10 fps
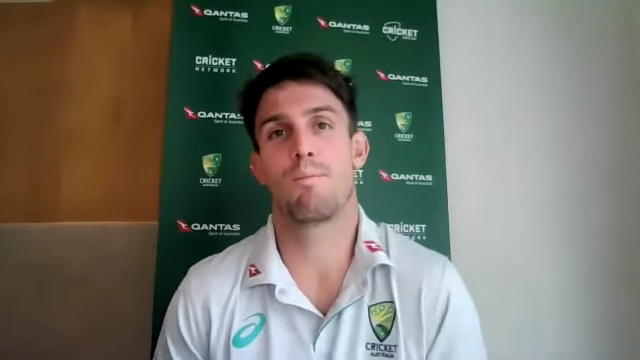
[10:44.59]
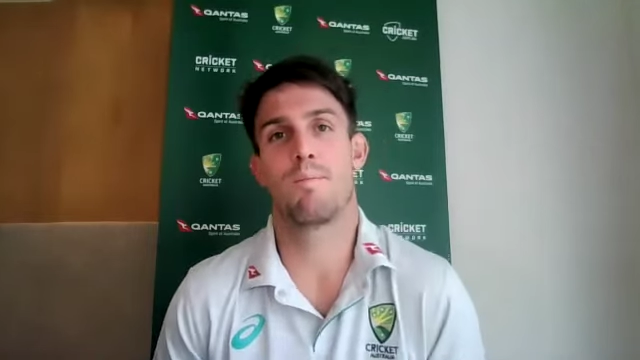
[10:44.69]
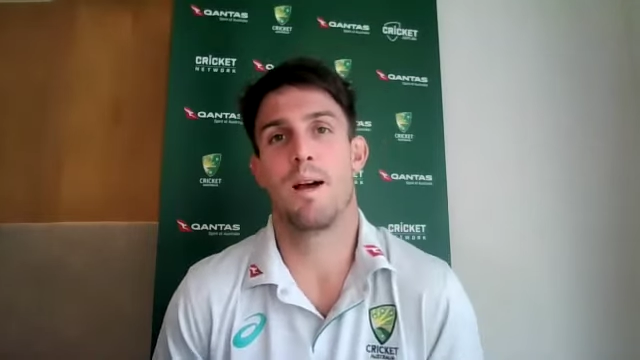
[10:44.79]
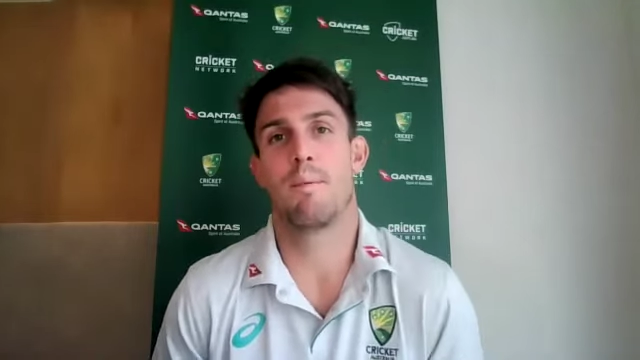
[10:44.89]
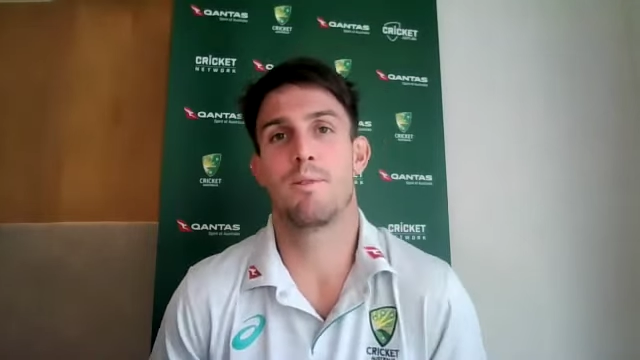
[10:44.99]

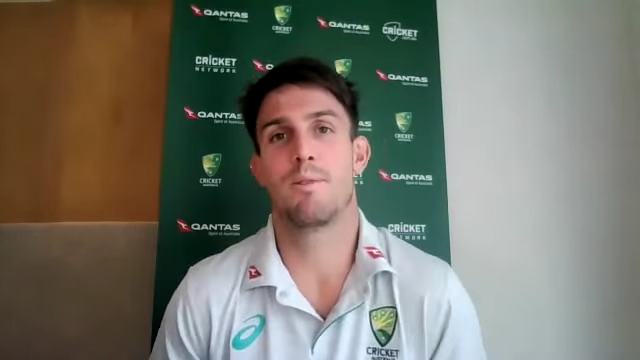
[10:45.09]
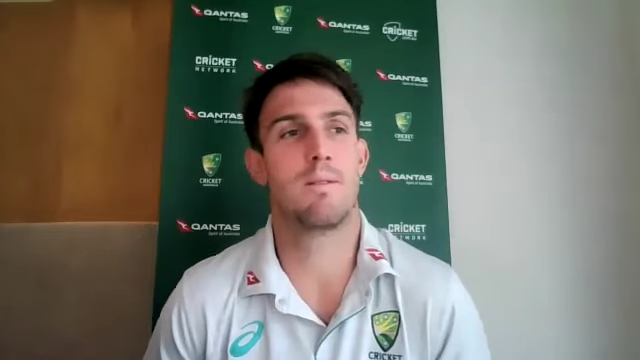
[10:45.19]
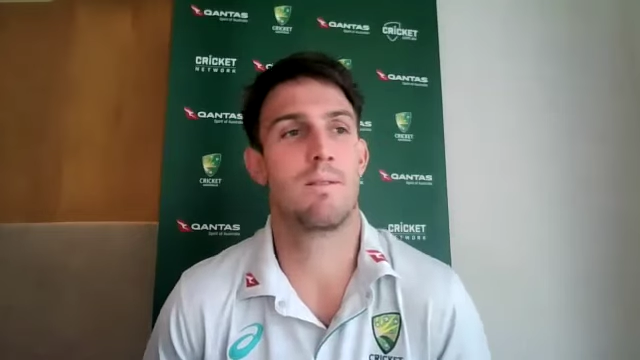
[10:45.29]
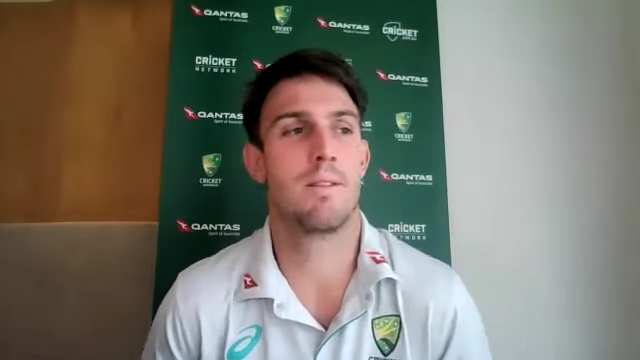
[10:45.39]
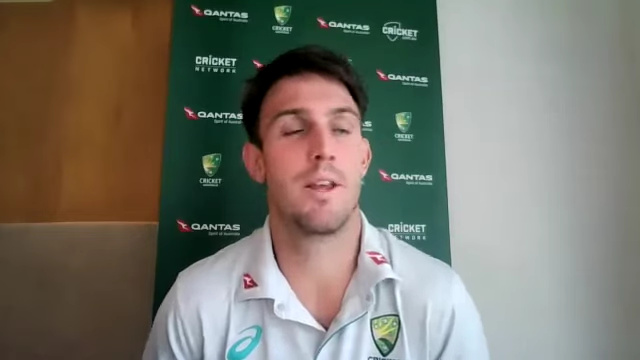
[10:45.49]

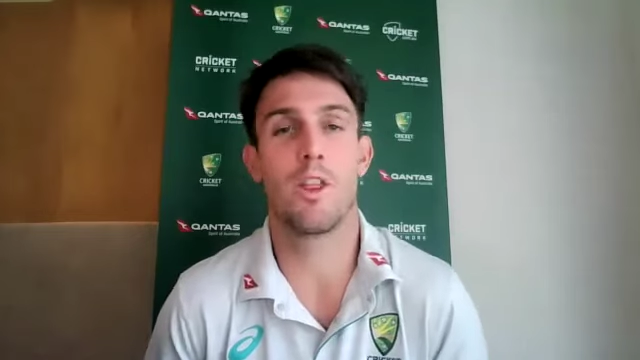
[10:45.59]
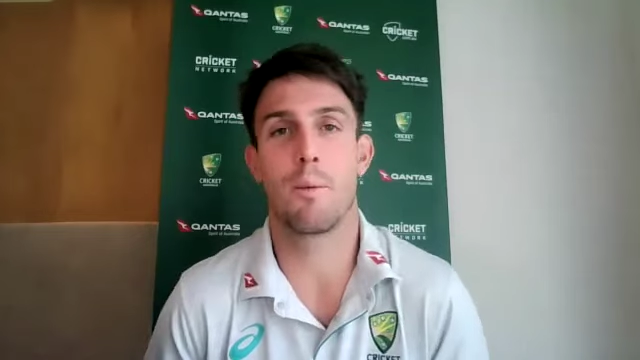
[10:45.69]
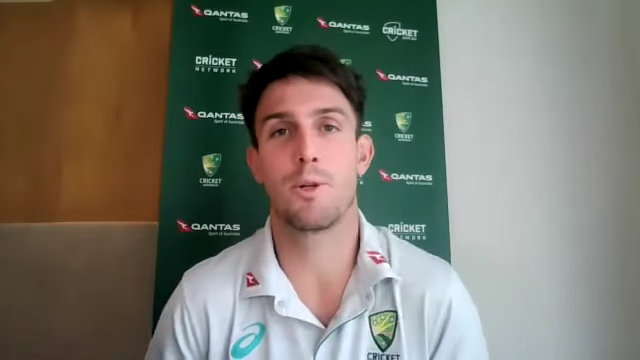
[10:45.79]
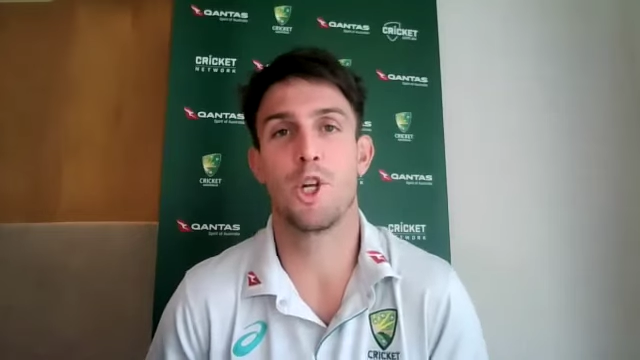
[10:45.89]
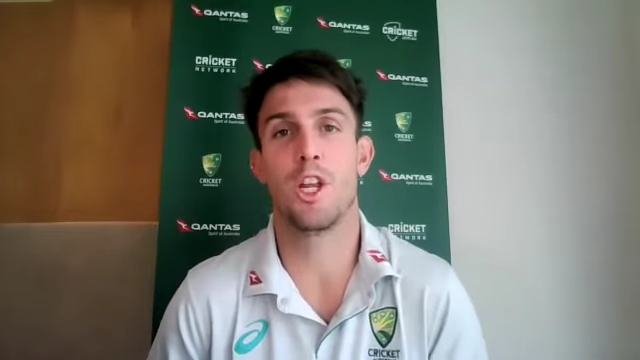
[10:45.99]
you know, the
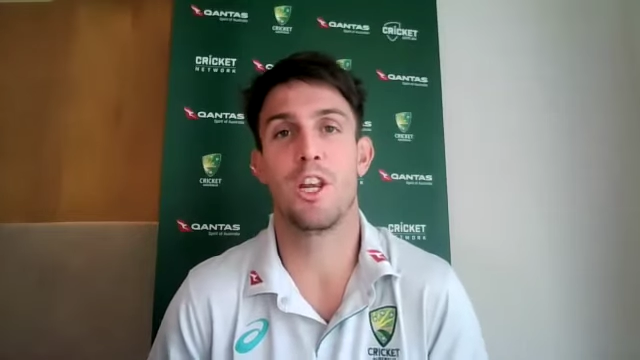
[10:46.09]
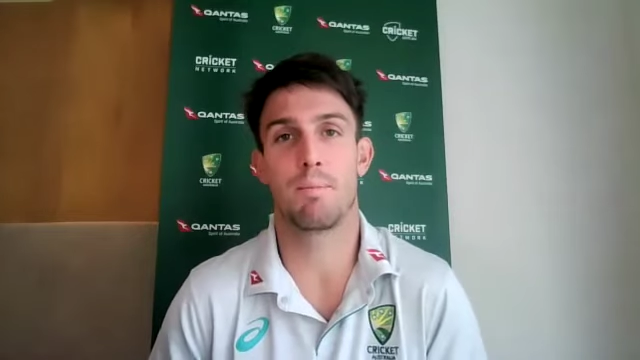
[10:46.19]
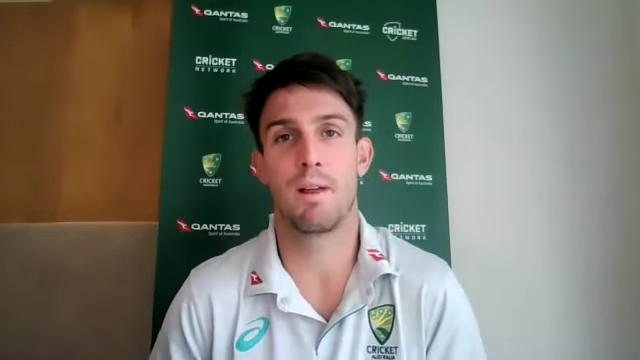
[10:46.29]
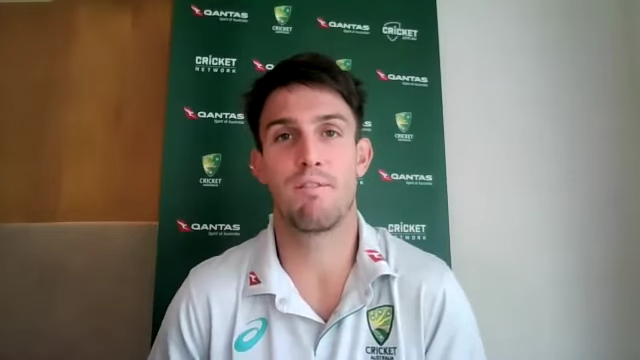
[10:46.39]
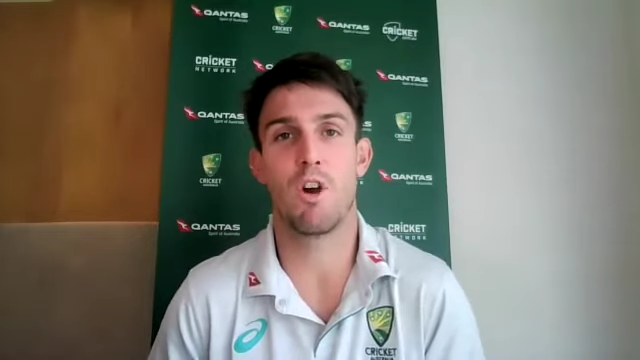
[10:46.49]
opportunity to
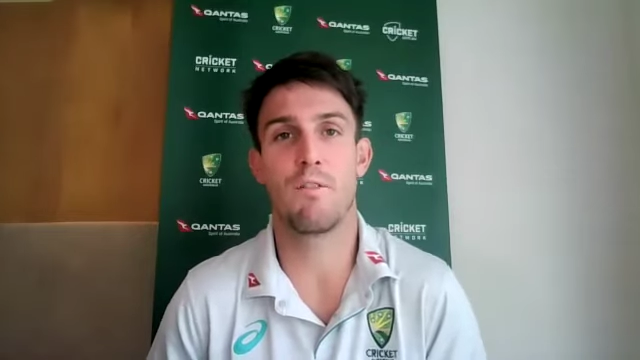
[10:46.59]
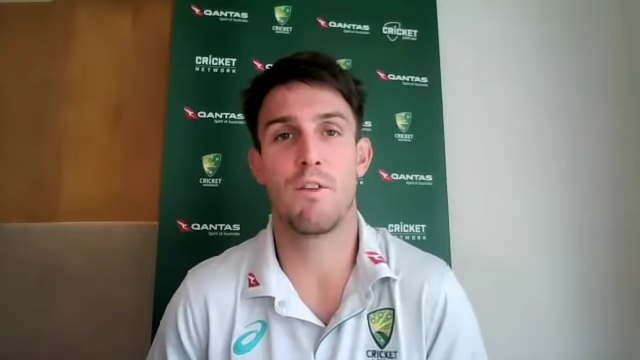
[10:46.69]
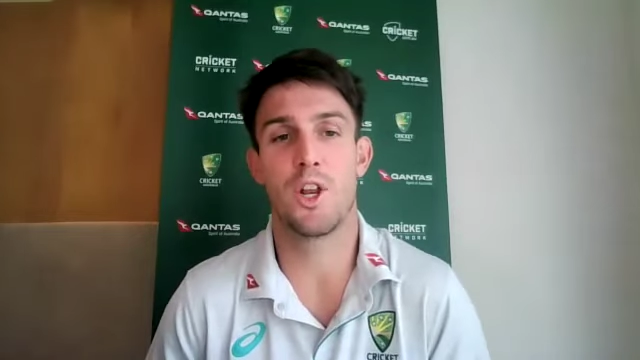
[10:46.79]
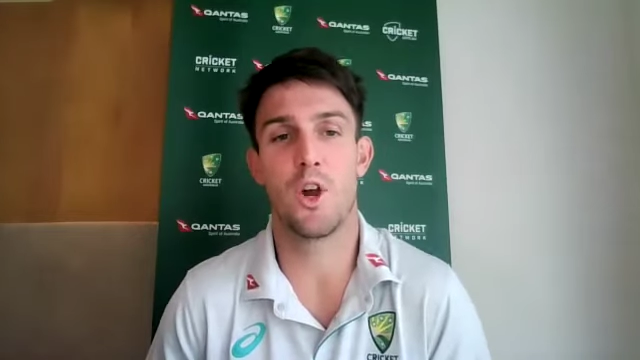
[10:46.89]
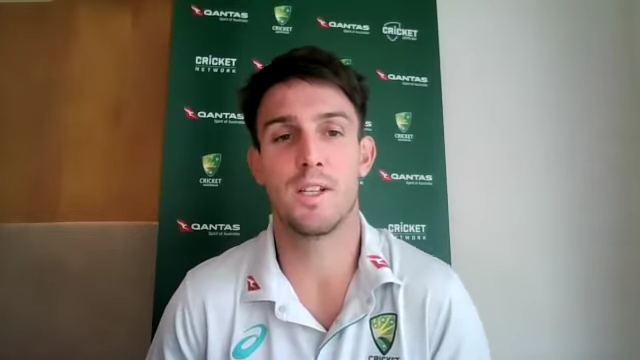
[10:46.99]
play five
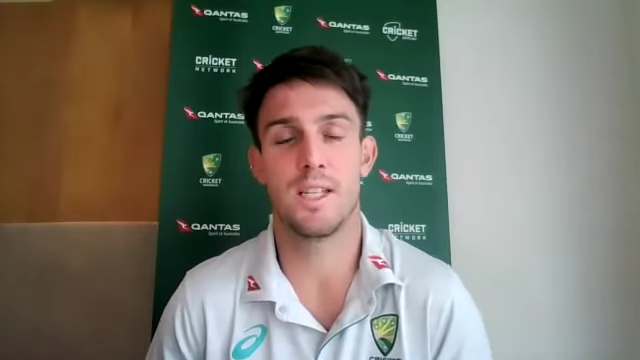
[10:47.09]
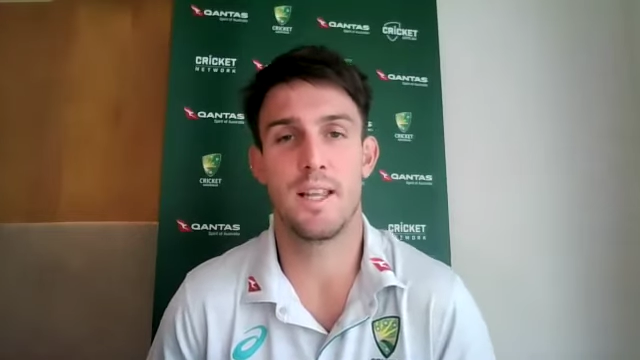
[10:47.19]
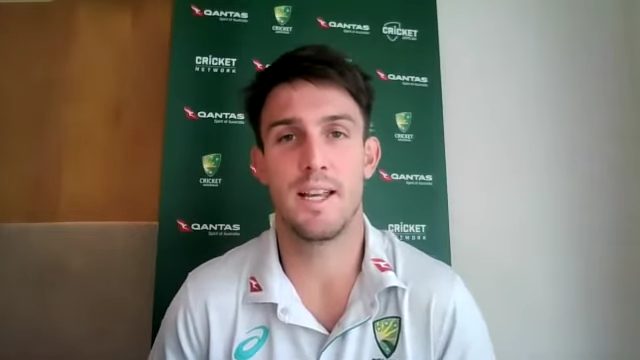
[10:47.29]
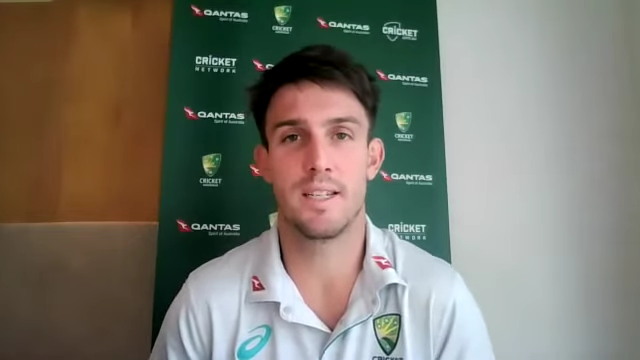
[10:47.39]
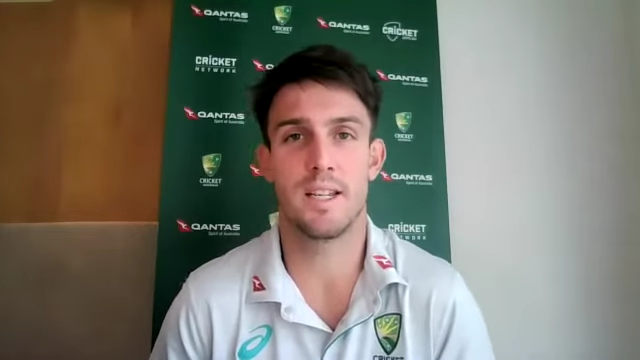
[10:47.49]
ODIs in
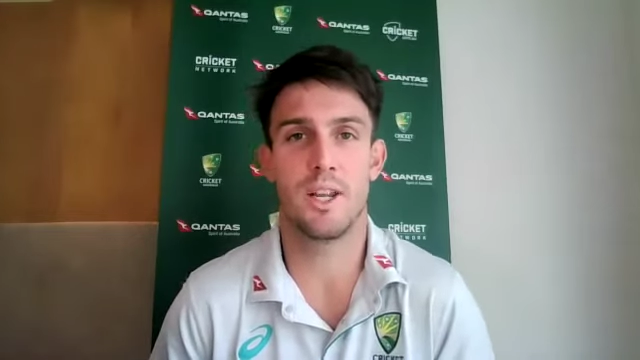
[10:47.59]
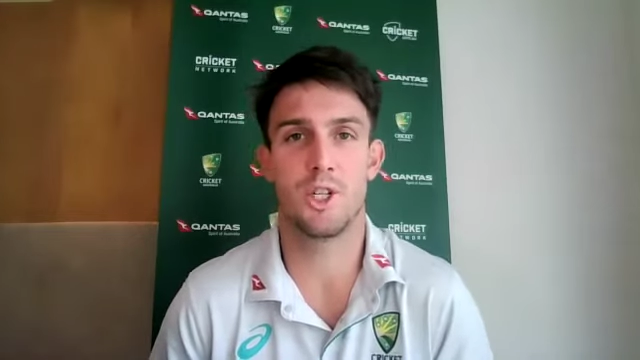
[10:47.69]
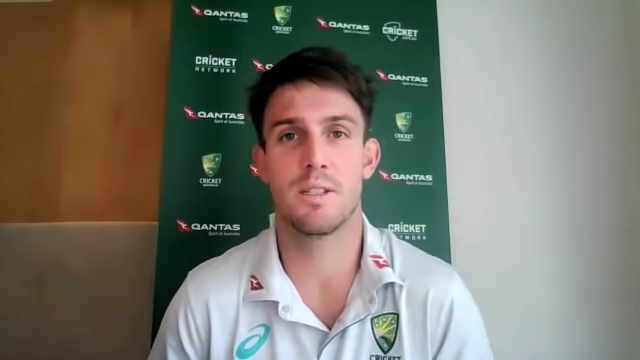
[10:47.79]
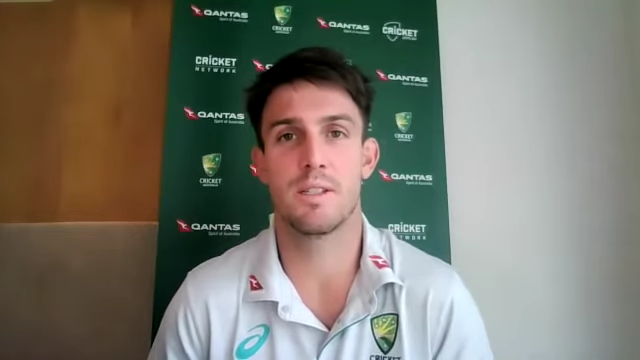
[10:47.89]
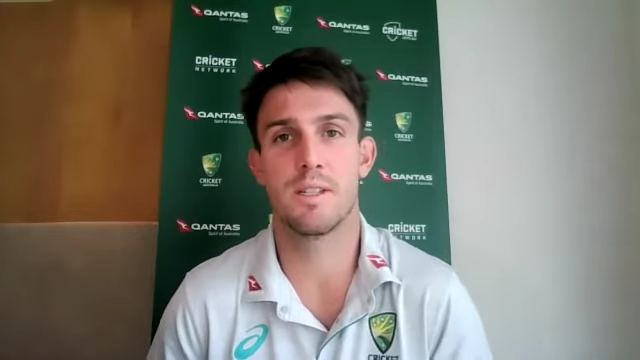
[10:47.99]
these
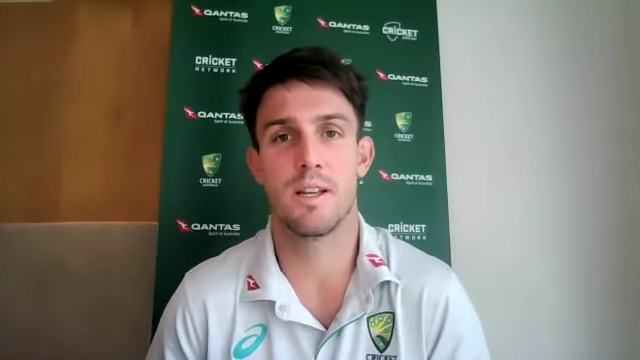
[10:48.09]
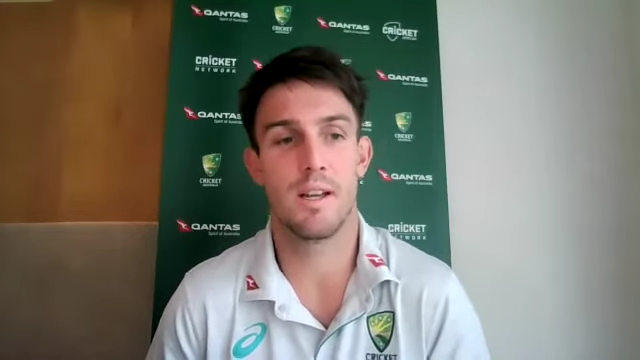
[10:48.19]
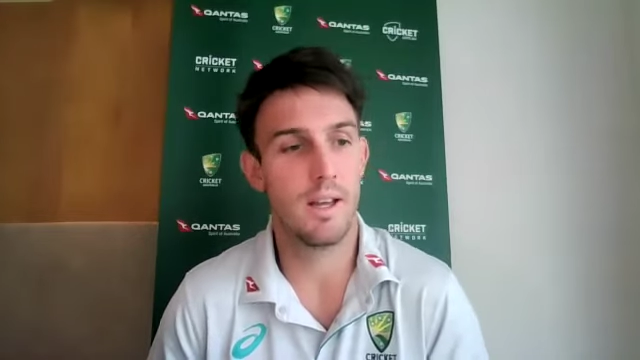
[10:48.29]
conditions